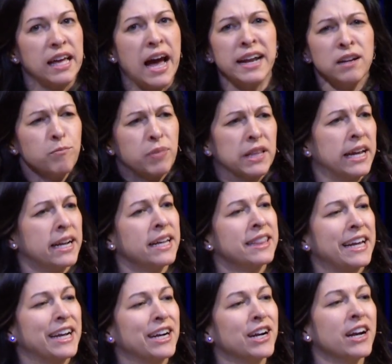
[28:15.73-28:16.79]
I didn't plant it
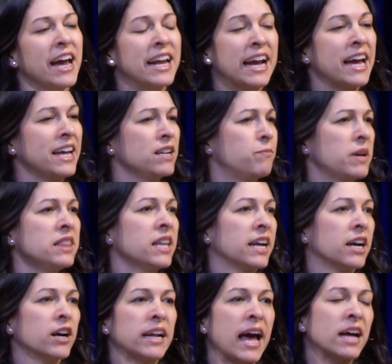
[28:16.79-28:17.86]
there, and
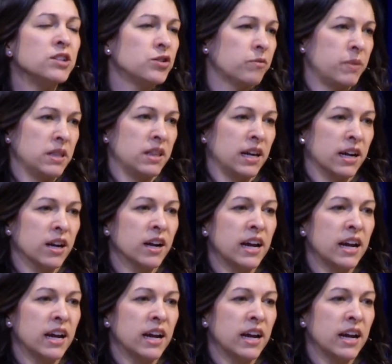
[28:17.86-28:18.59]
it had to have been there,